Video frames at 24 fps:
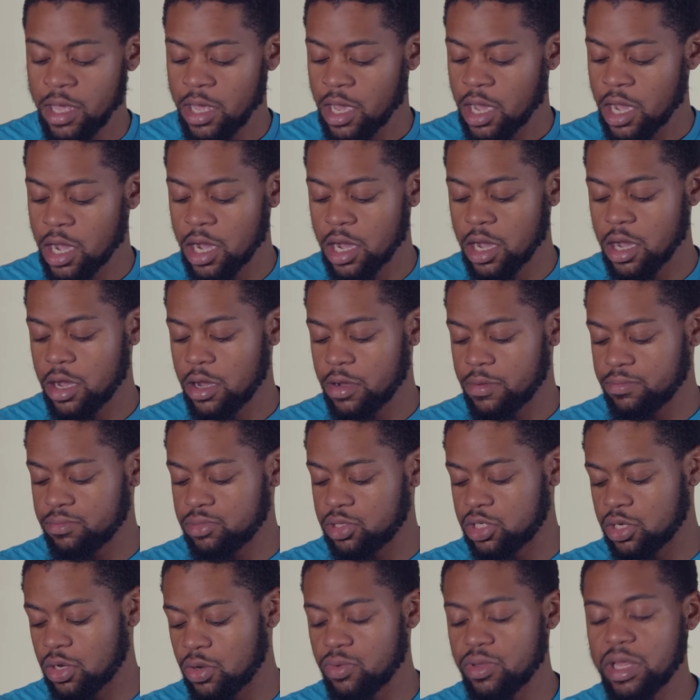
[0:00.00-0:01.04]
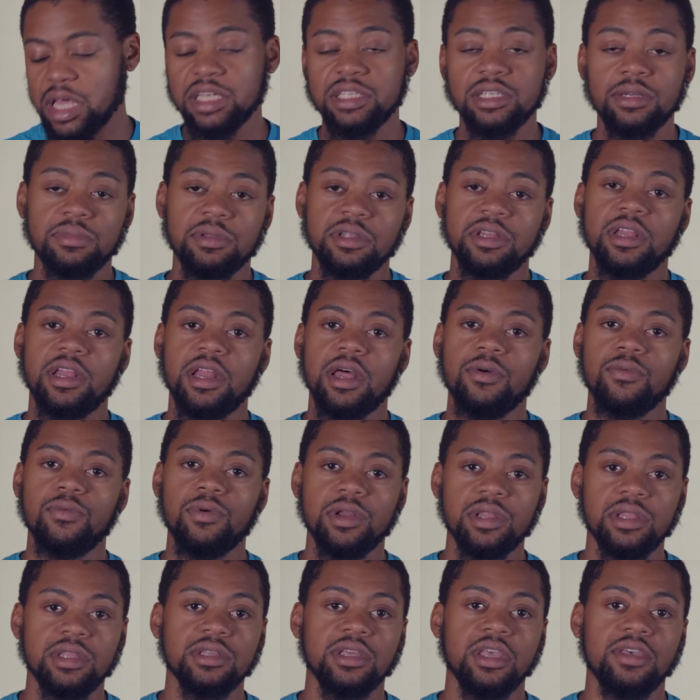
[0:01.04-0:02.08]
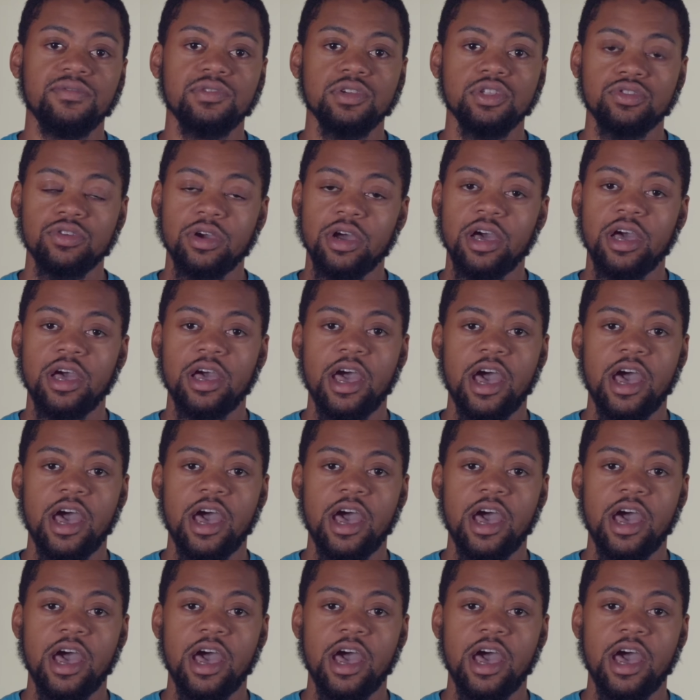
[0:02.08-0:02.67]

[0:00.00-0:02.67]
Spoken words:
So that's something that I wanted to give a try.